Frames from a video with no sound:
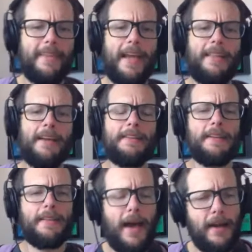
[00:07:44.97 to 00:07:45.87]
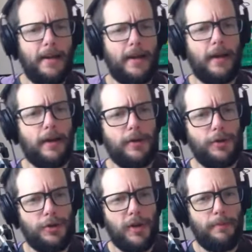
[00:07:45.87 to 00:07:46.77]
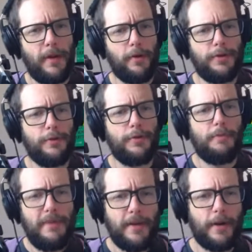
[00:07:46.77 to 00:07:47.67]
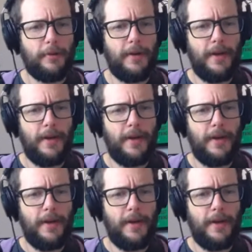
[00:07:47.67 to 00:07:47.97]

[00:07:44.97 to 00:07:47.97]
And that you should compare to the Meno.